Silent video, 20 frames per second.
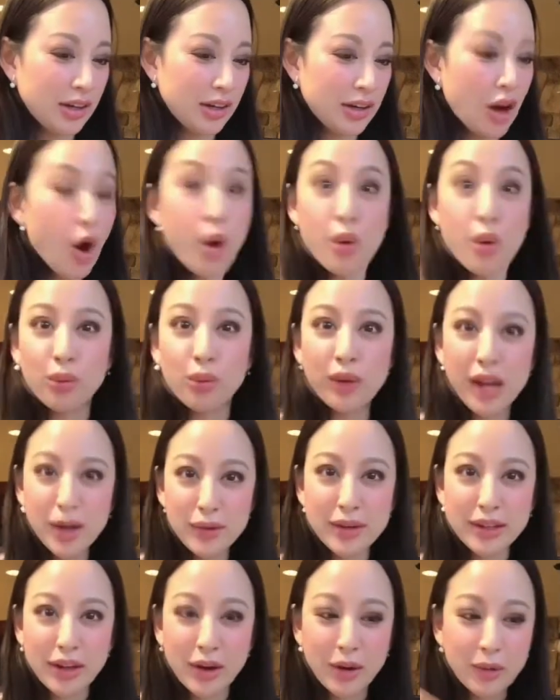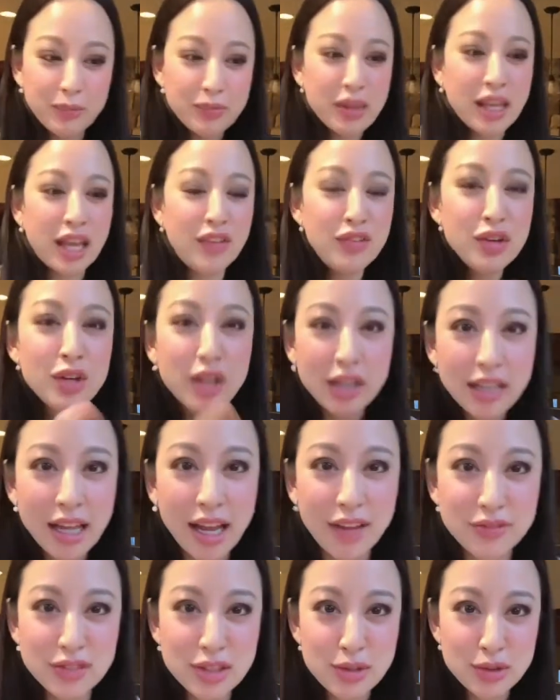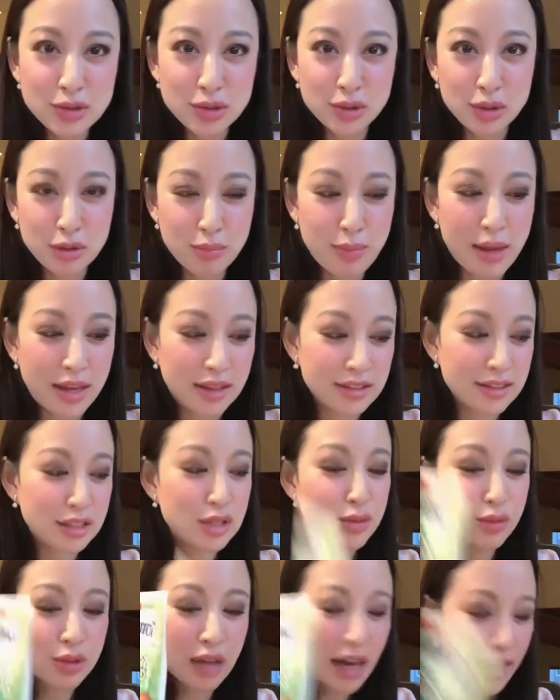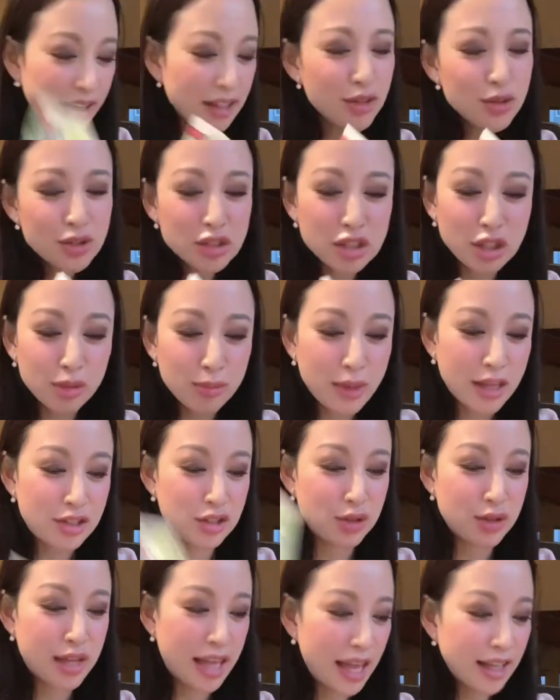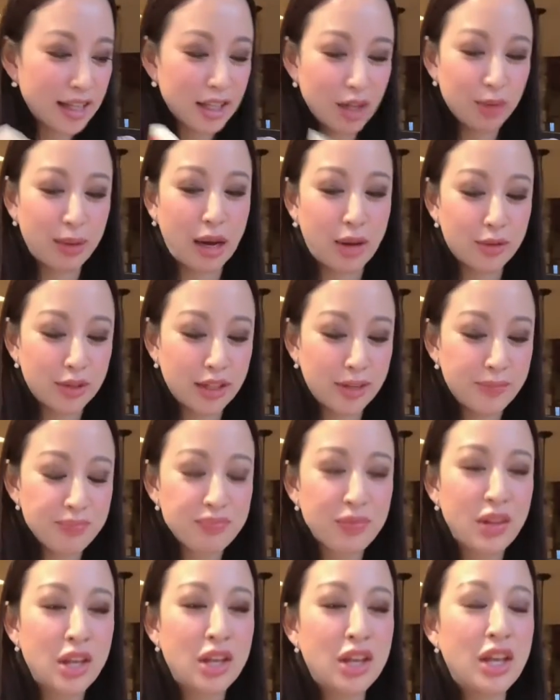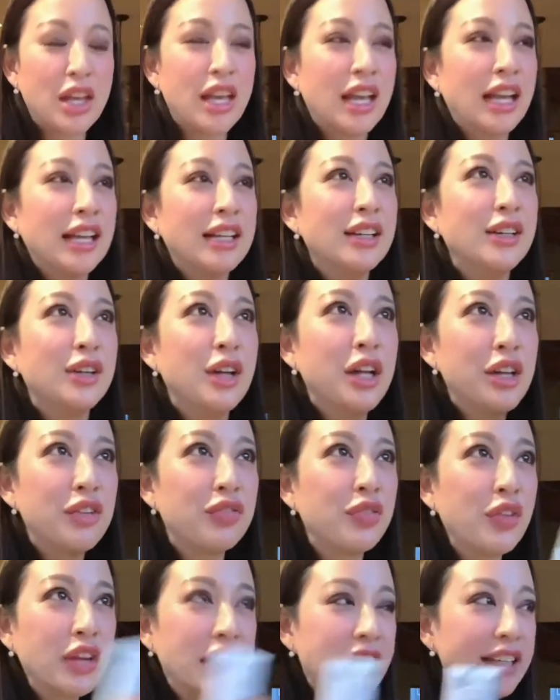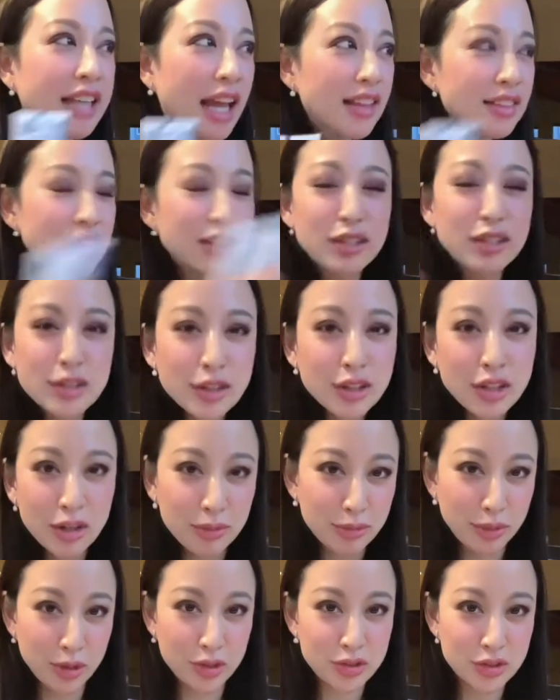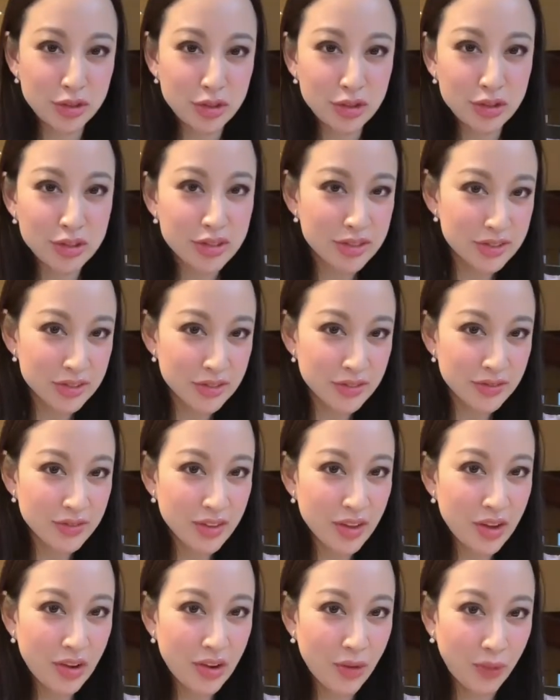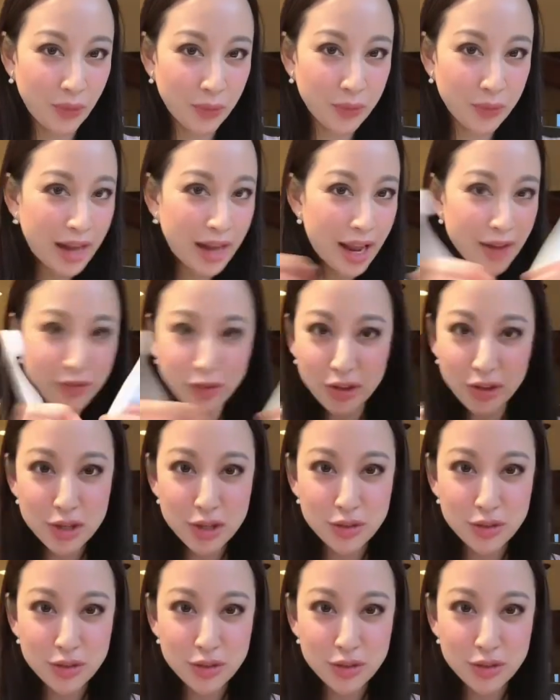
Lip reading: oh, here we go. If you're gonna have to use toothpaste, you gotta use toothpaste. You can't get around it. Forget the commercials or whatever you